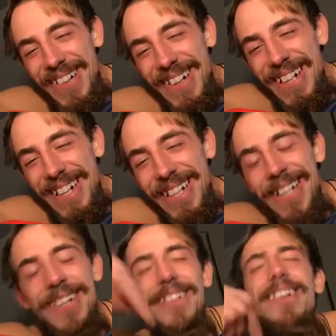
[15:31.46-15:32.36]
green.
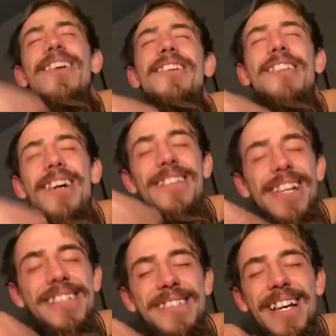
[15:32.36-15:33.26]
Green heart chakra.
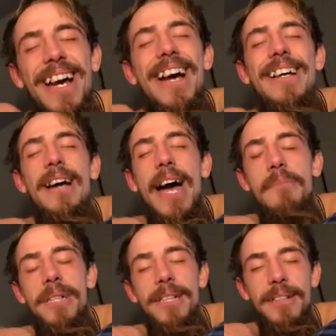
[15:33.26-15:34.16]
That's
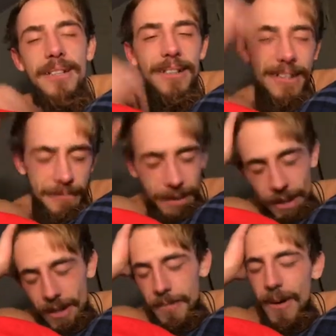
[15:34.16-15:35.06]
happy. My
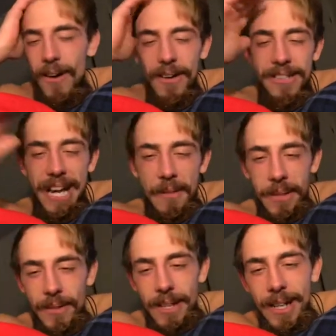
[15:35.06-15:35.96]
heart is
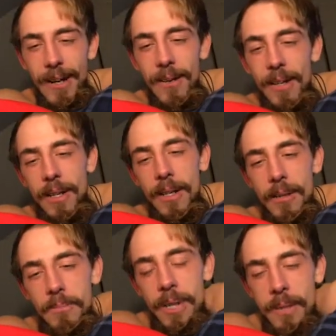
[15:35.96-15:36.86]
happy right now.
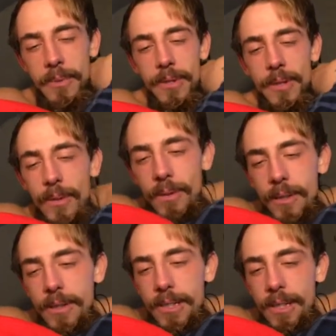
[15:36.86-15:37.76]
Purple and
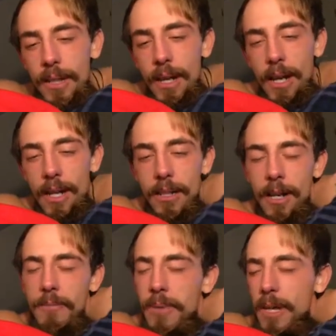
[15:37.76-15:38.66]
orange. I
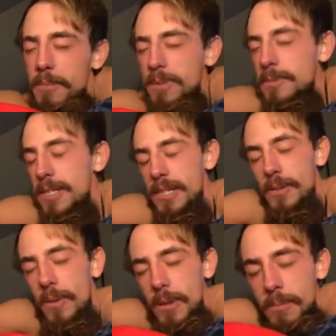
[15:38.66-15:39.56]
love purple, especially
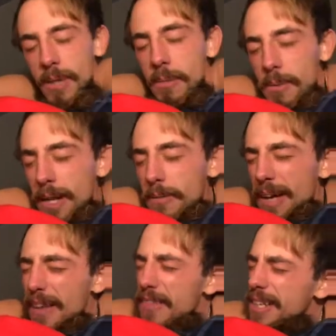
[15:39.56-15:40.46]
royal purple.
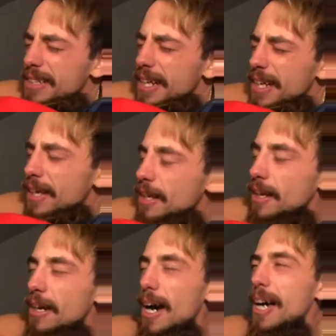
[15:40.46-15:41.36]
I think that
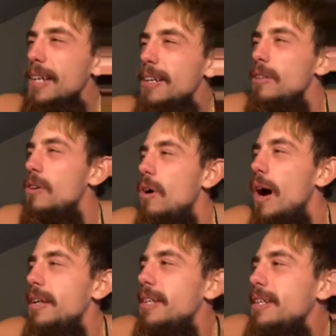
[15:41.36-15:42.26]

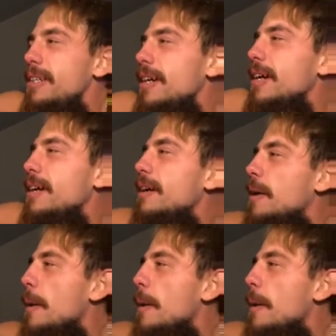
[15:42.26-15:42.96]
I think that